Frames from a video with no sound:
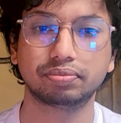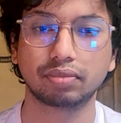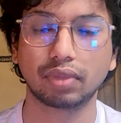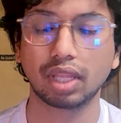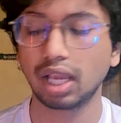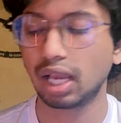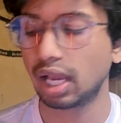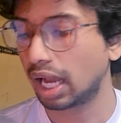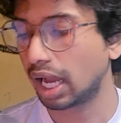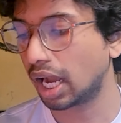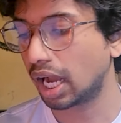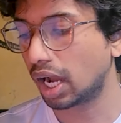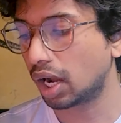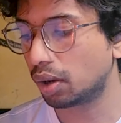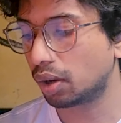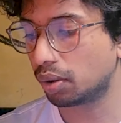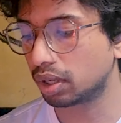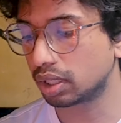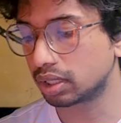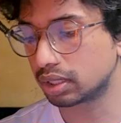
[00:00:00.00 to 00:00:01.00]

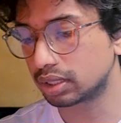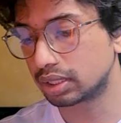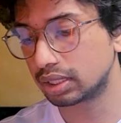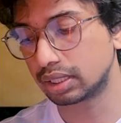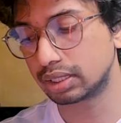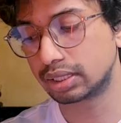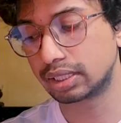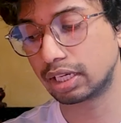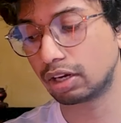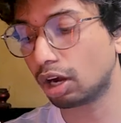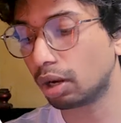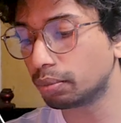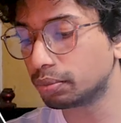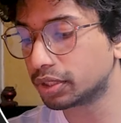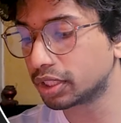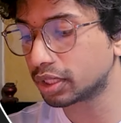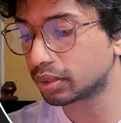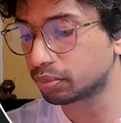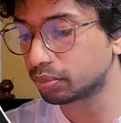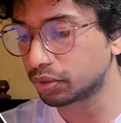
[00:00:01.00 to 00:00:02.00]
how the object
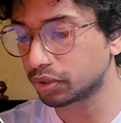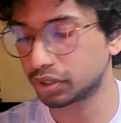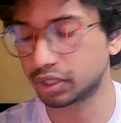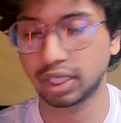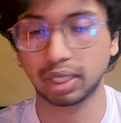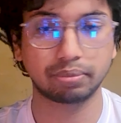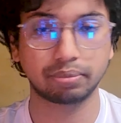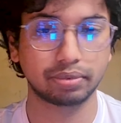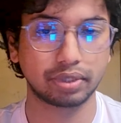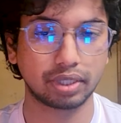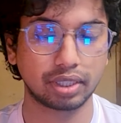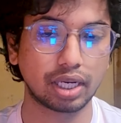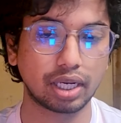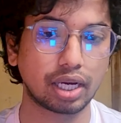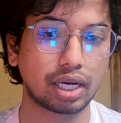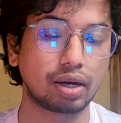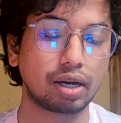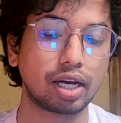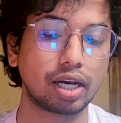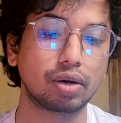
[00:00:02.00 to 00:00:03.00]
prototype
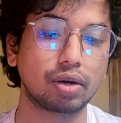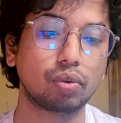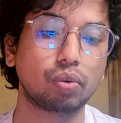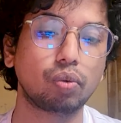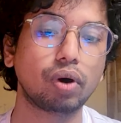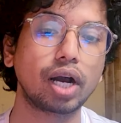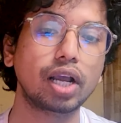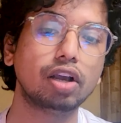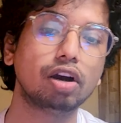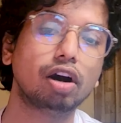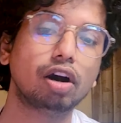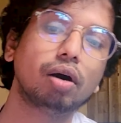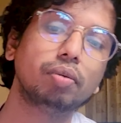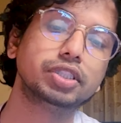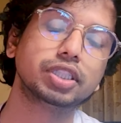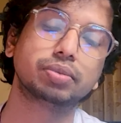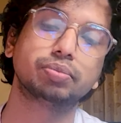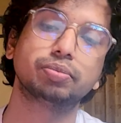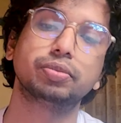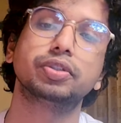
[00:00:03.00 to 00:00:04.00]
and why object
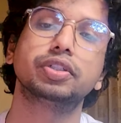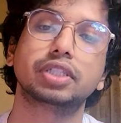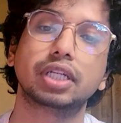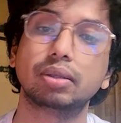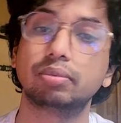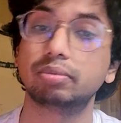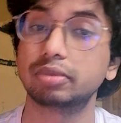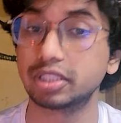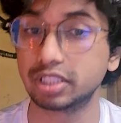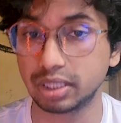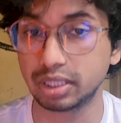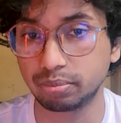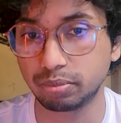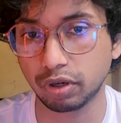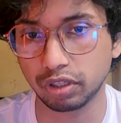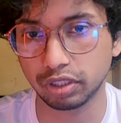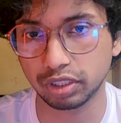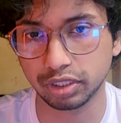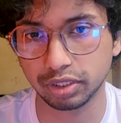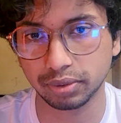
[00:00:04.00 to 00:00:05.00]
prototype is important.
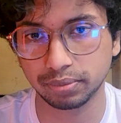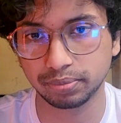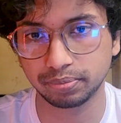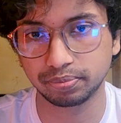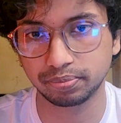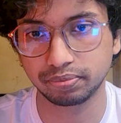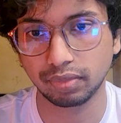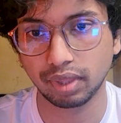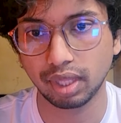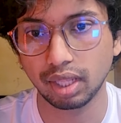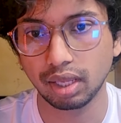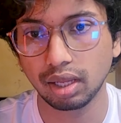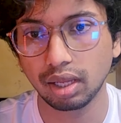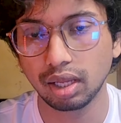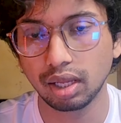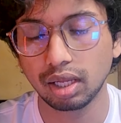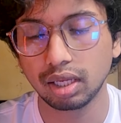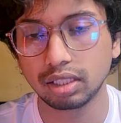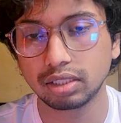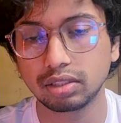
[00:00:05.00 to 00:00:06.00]

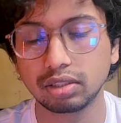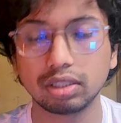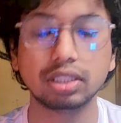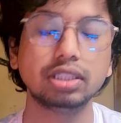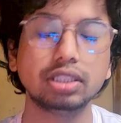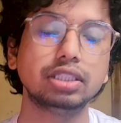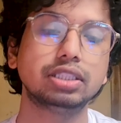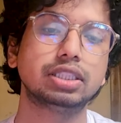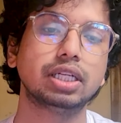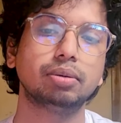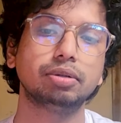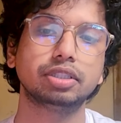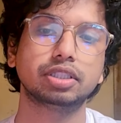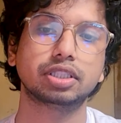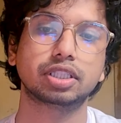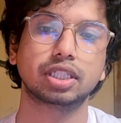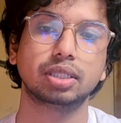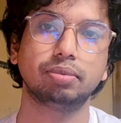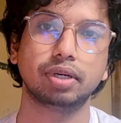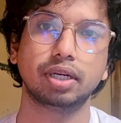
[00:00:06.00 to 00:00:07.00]
So in the JavaScript,
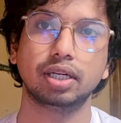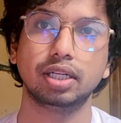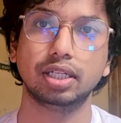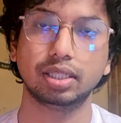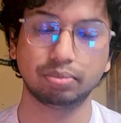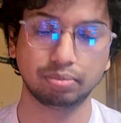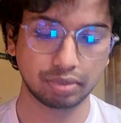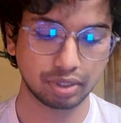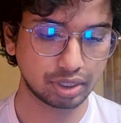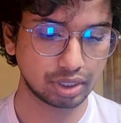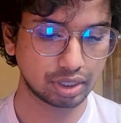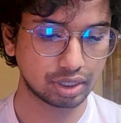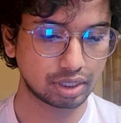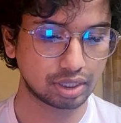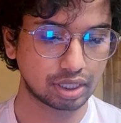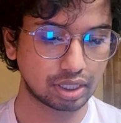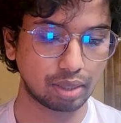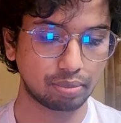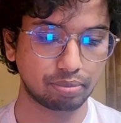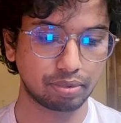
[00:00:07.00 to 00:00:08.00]
let me just
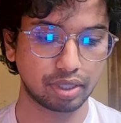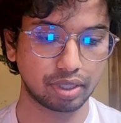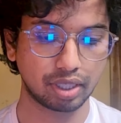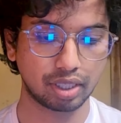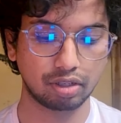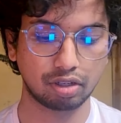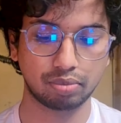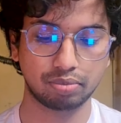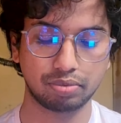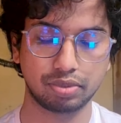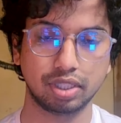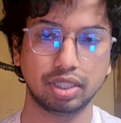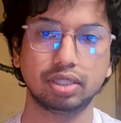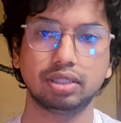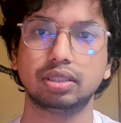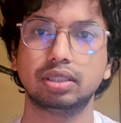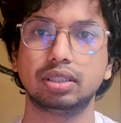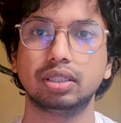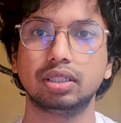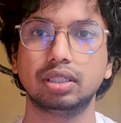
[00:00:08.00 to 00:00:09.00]
type an object,
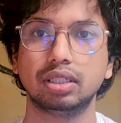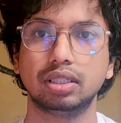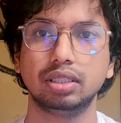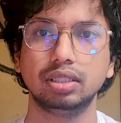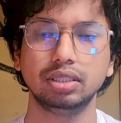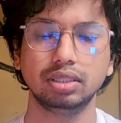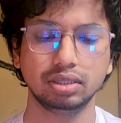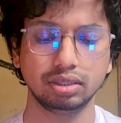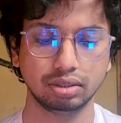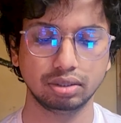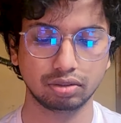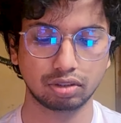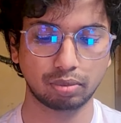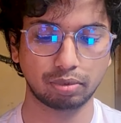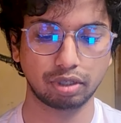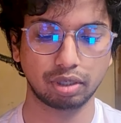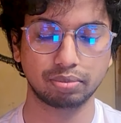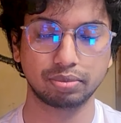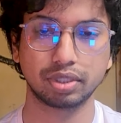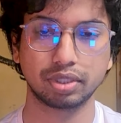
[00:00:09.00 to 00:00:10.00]
normal
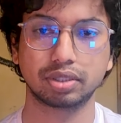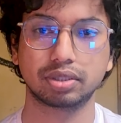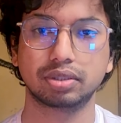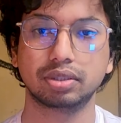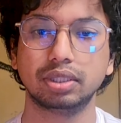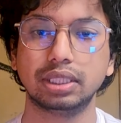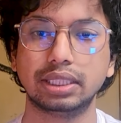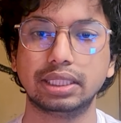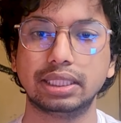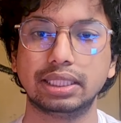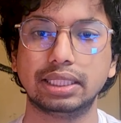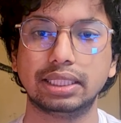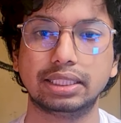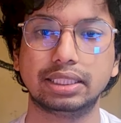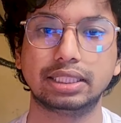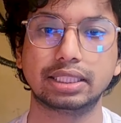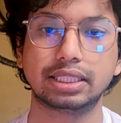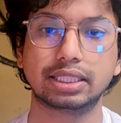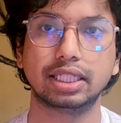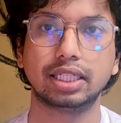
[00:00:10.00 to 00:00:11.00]
object. Just
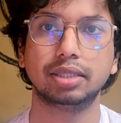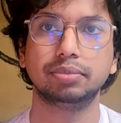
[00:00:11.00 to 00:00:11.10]
say